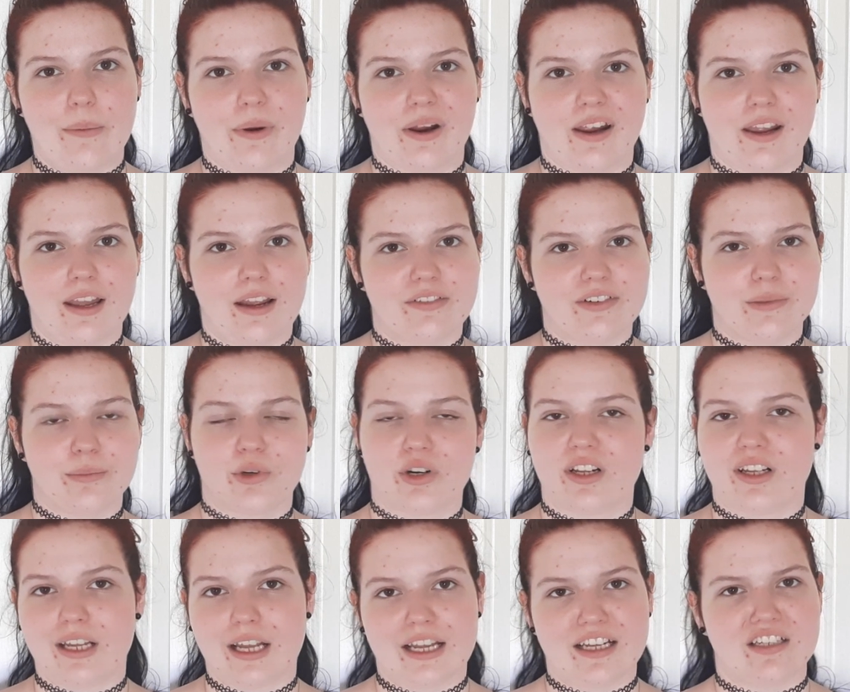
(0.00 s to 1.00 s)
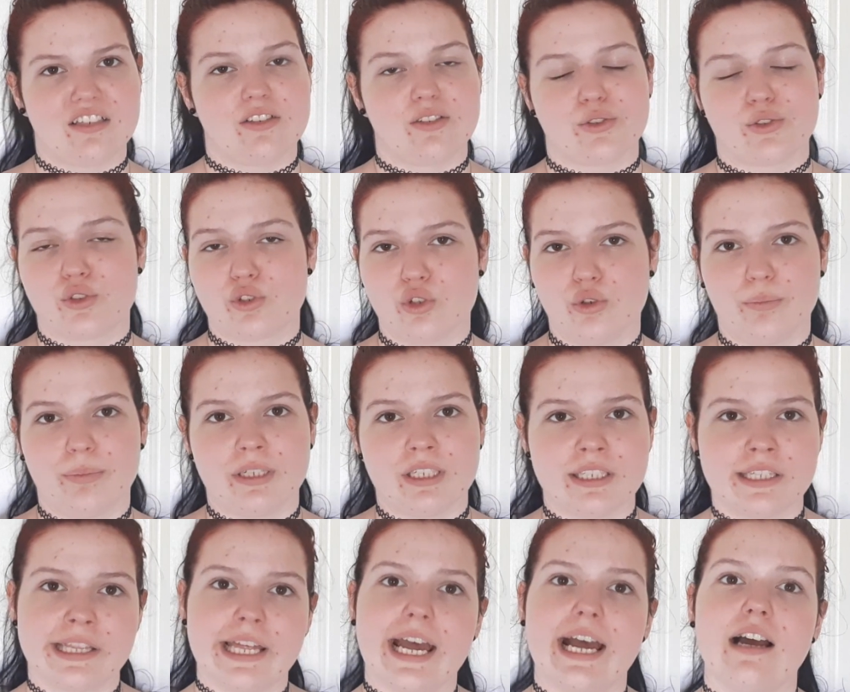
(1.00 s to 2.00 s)
way every morning I can just scoop
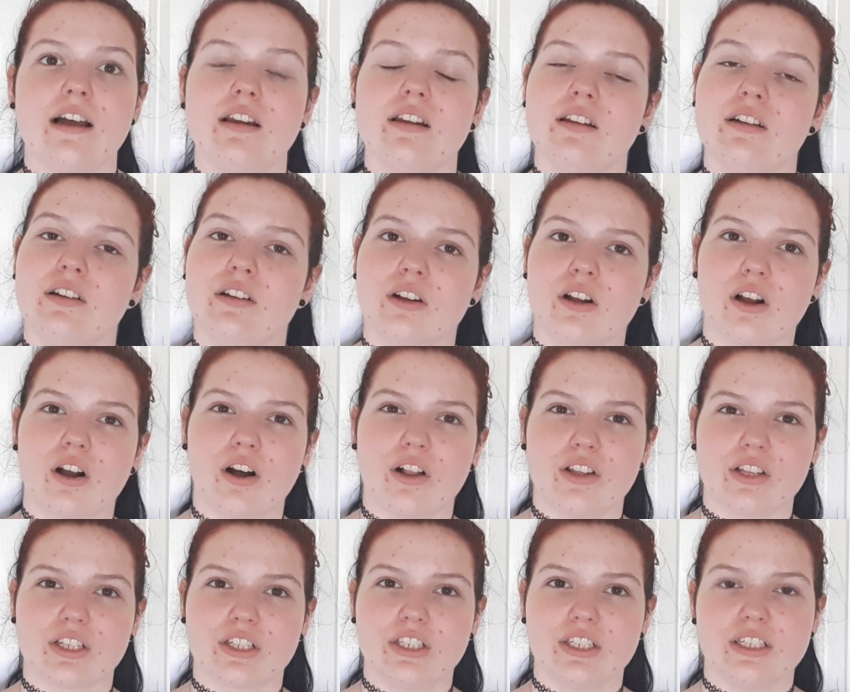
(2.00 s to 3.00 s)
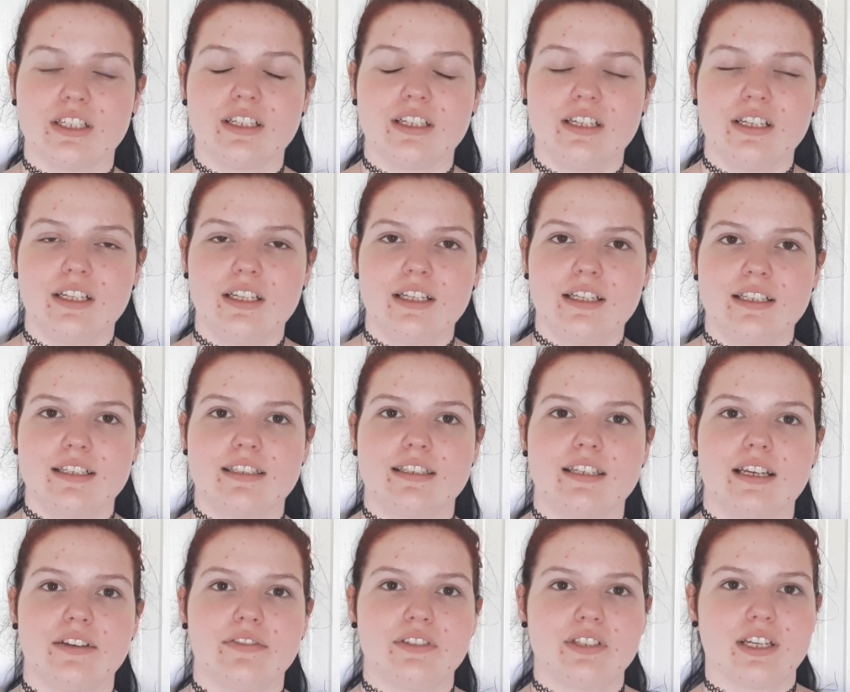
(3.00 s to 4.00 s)
into that, call it good.
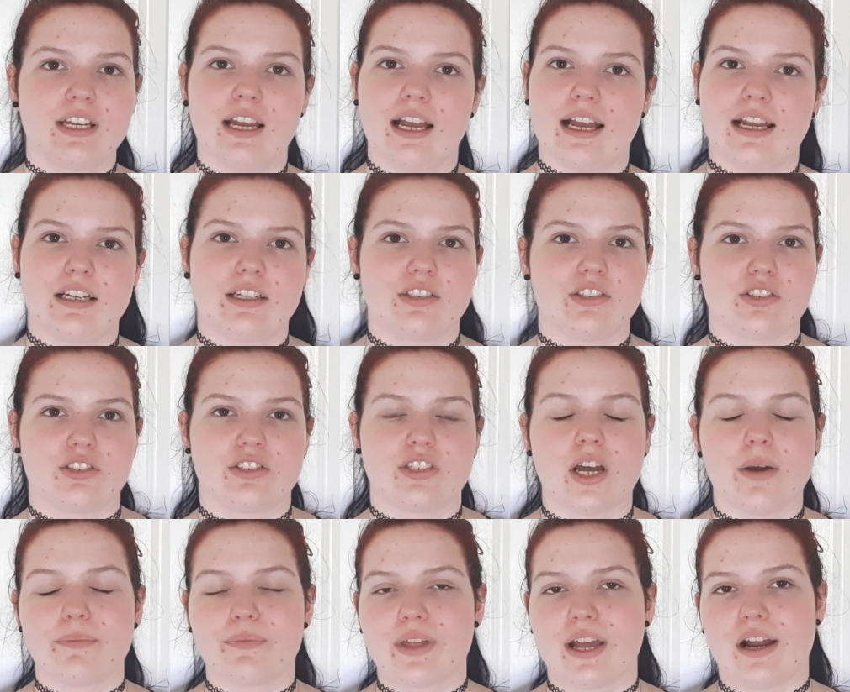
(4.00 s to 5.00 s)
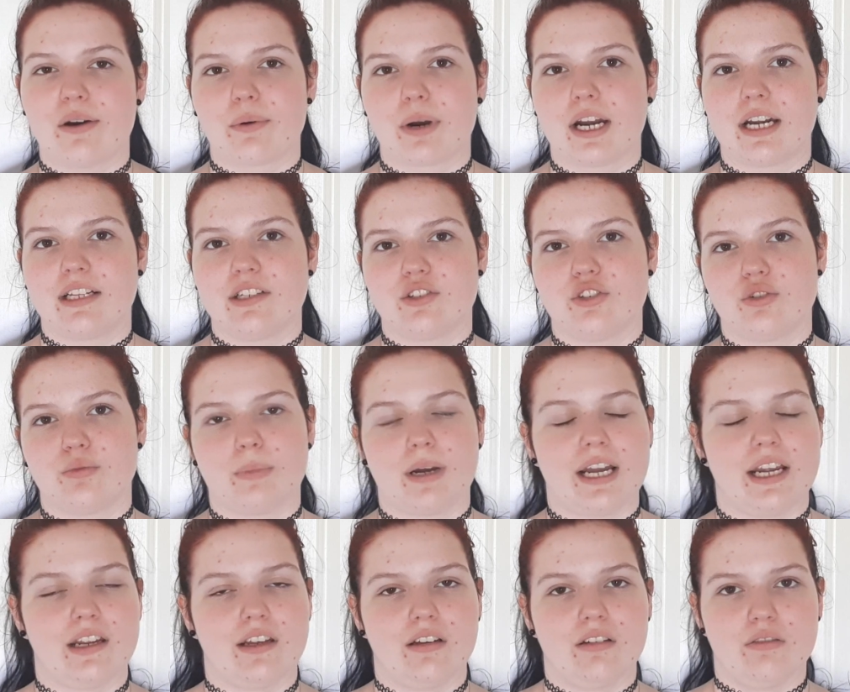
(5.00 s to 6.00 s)
Sift, I could just dump that right into
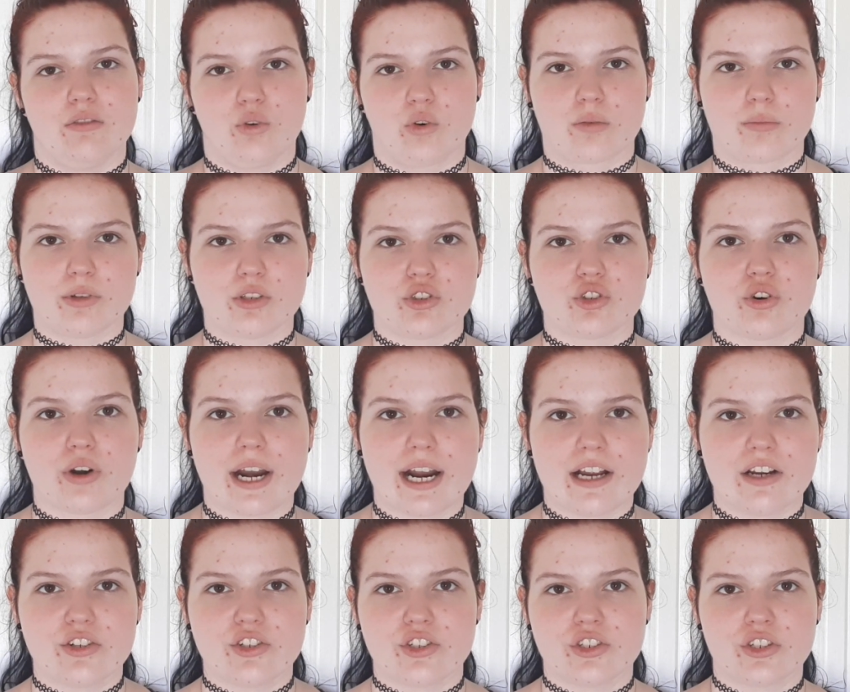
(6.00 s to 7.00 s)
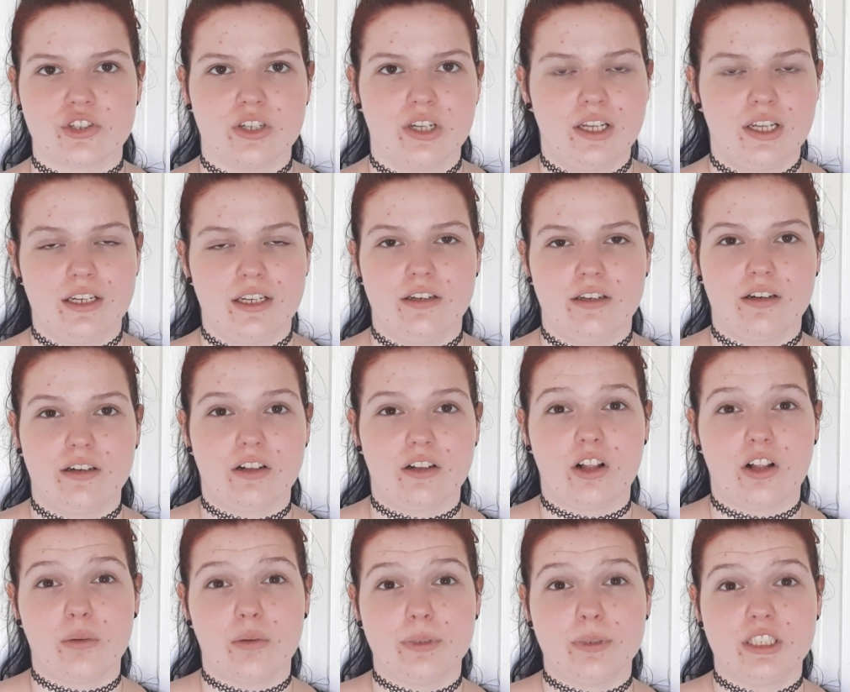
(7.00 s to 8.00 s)
my normal trash, and it'll
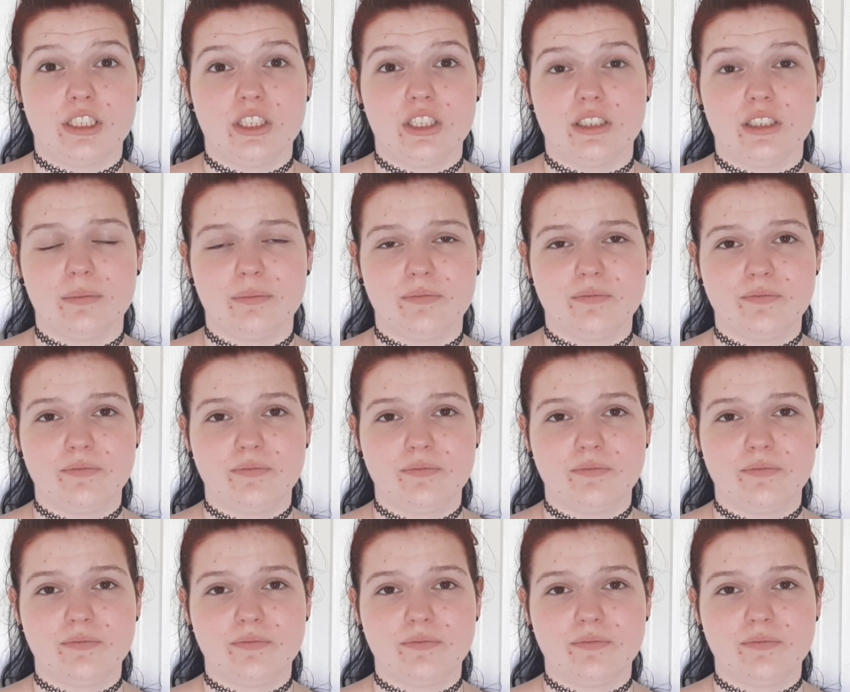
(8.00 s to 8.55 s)
all be good.